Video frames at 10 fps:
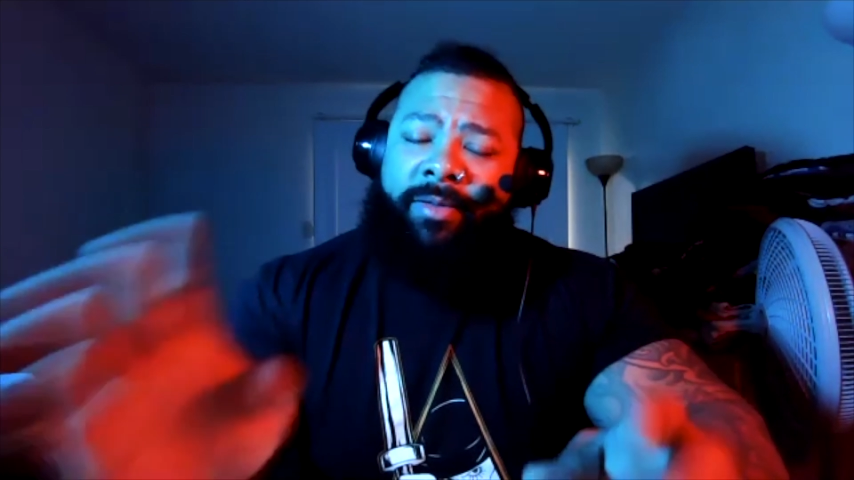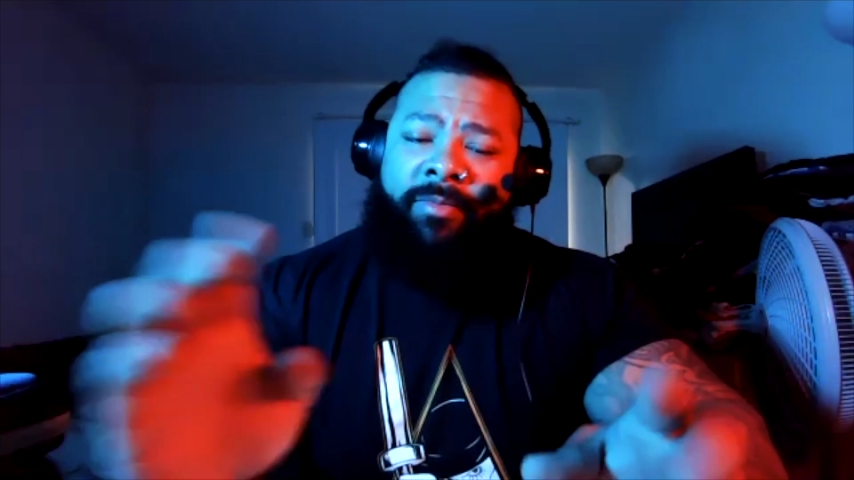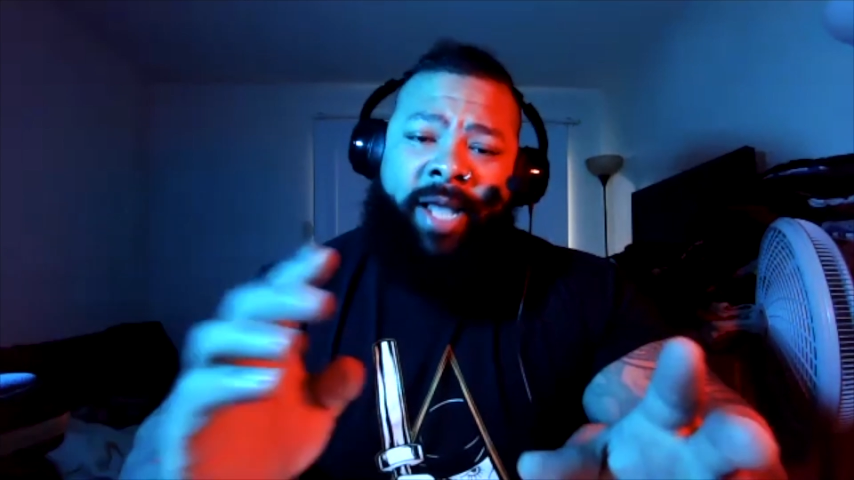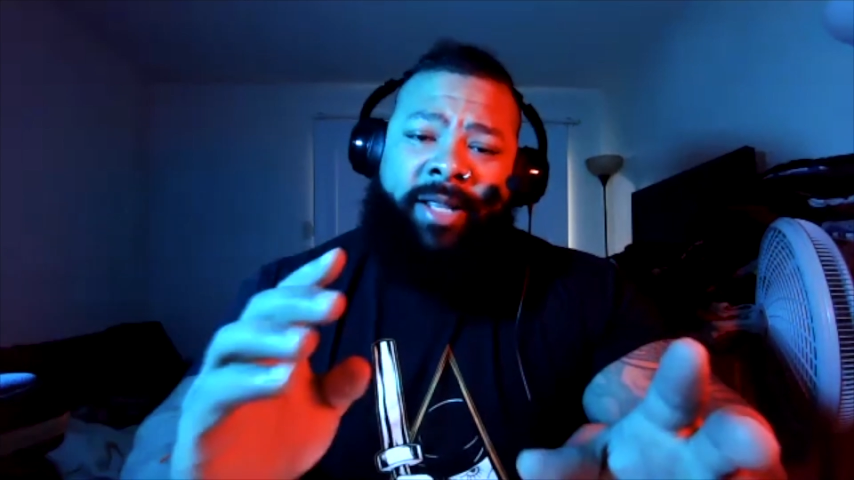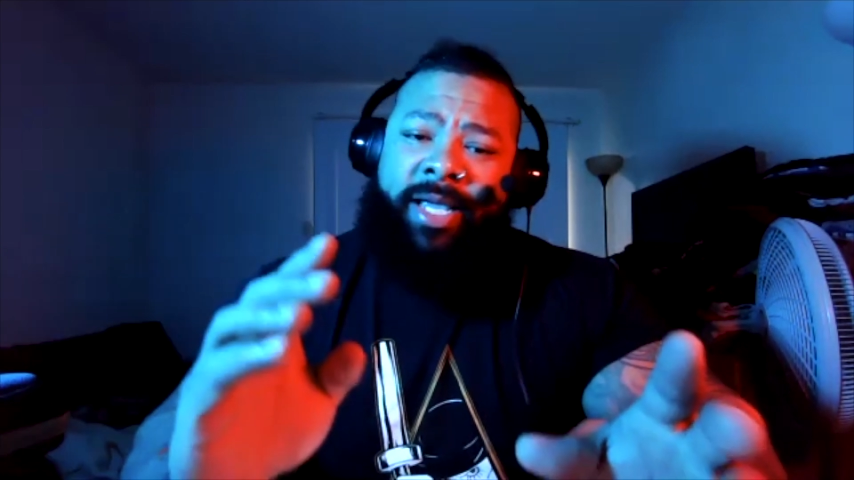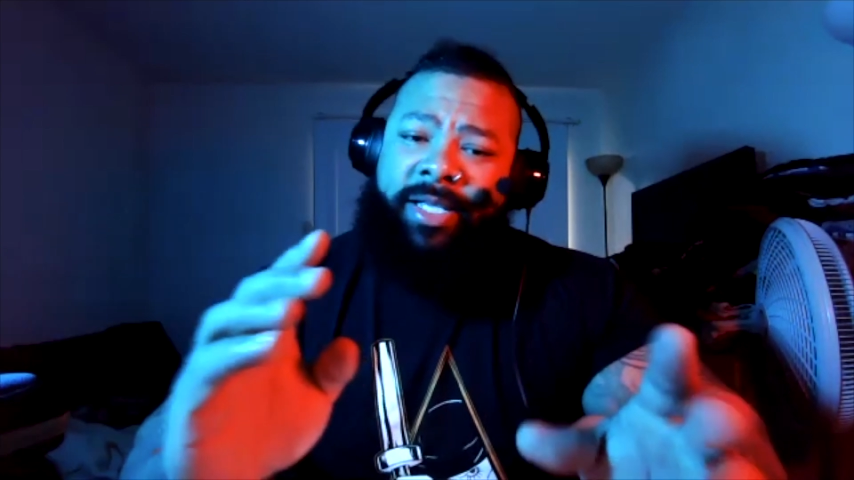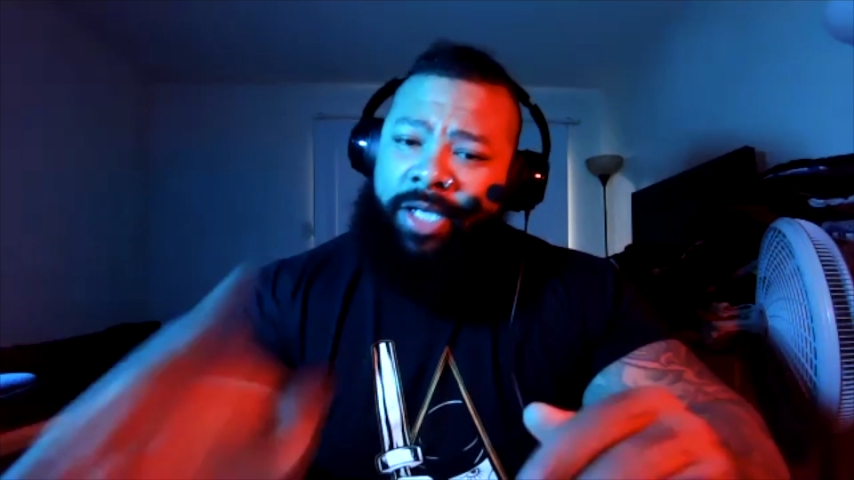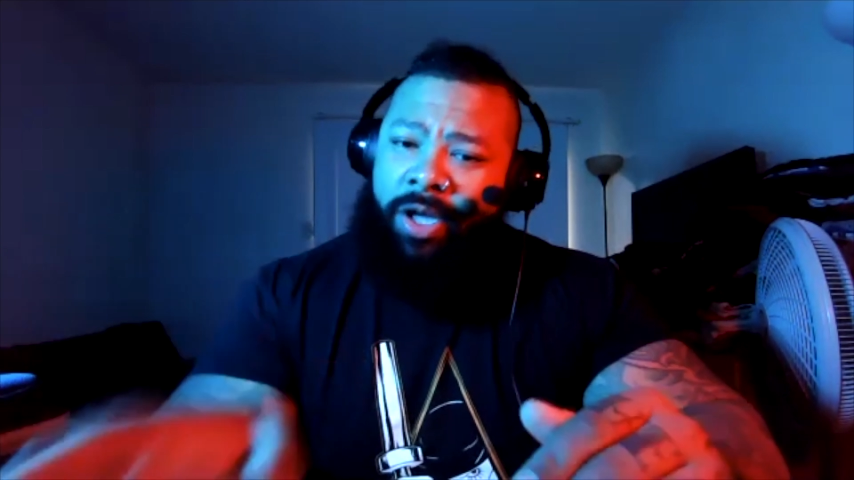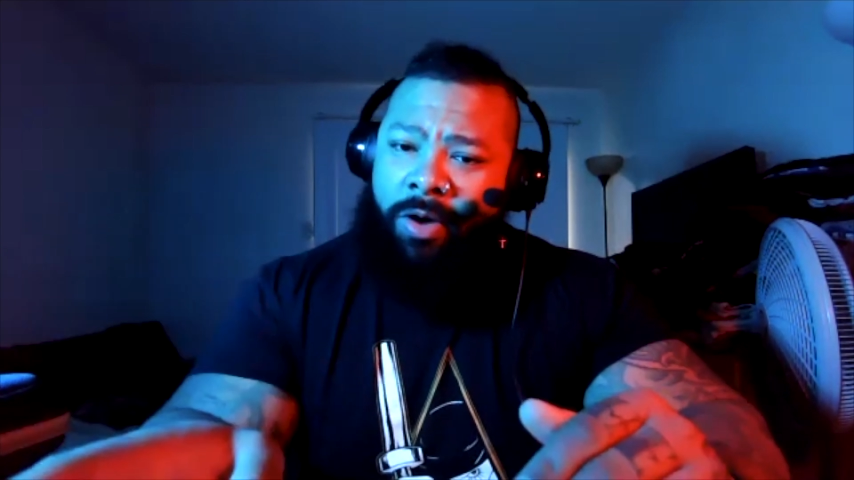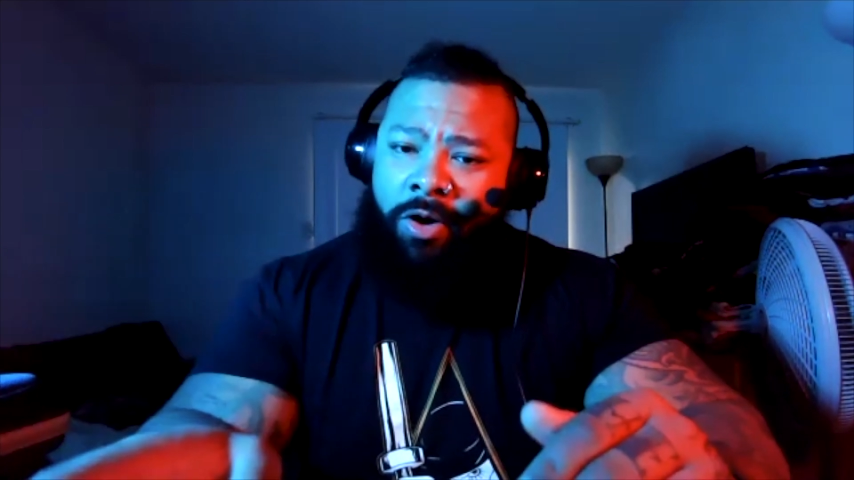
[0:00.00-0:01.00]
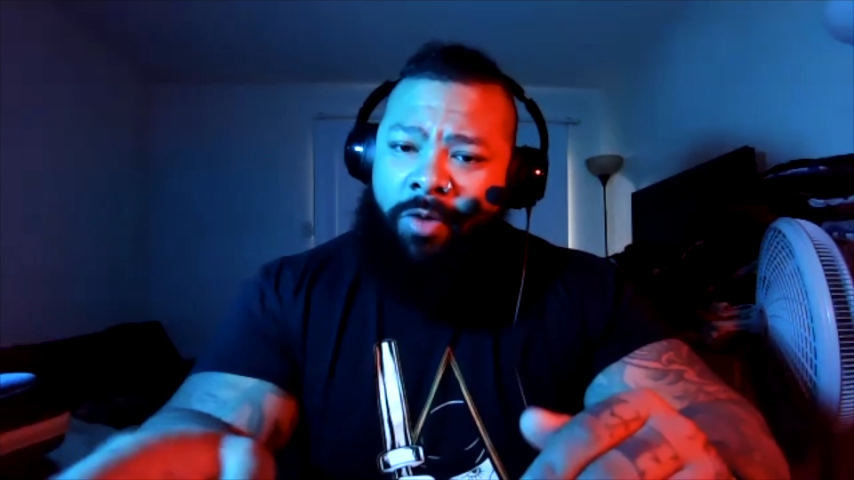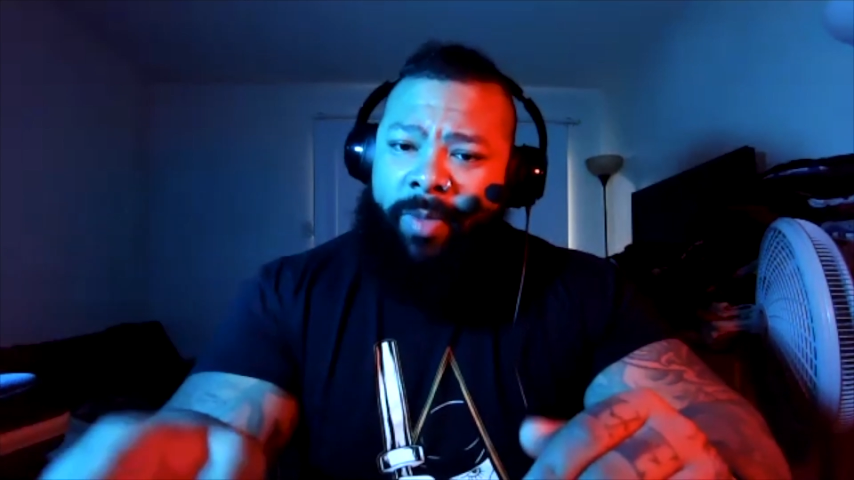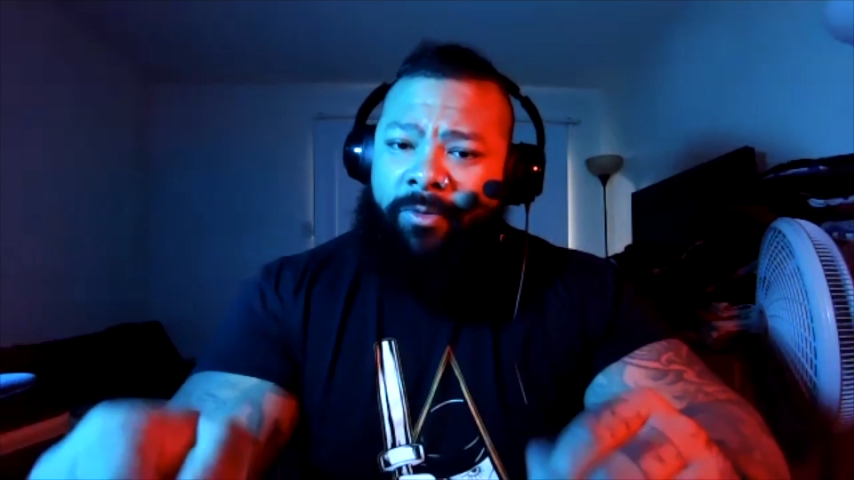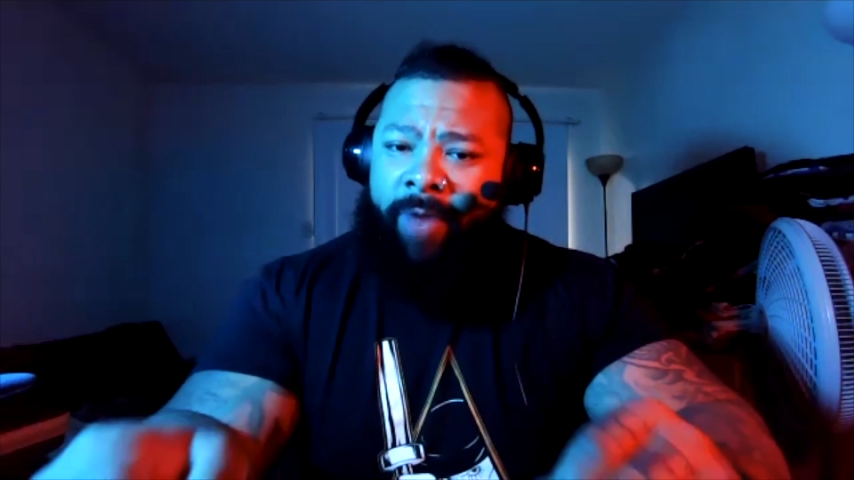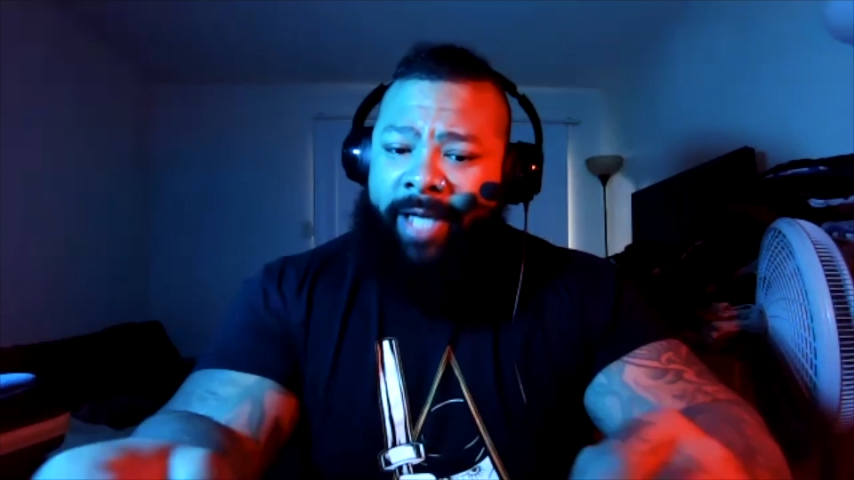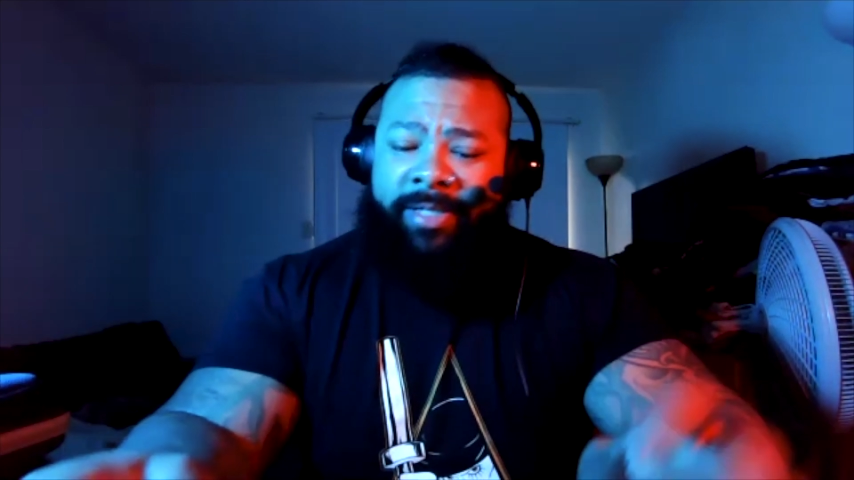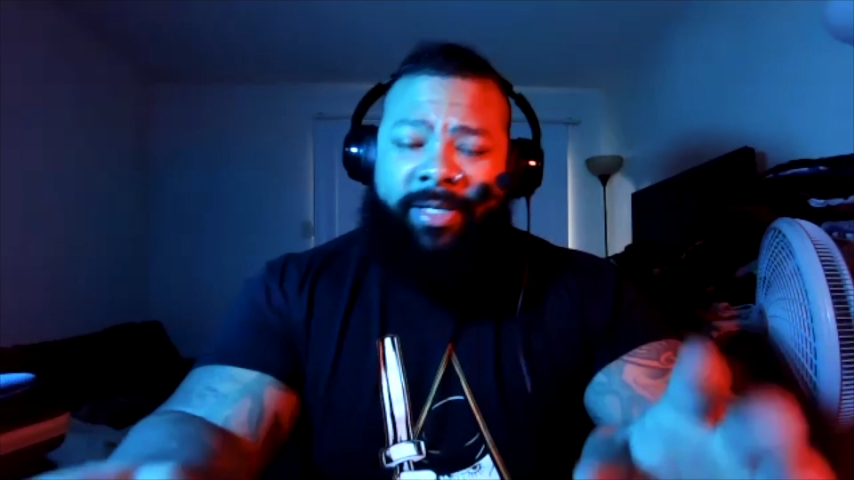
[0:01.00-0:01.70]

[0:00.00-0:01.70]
Main thing is to go home and rest.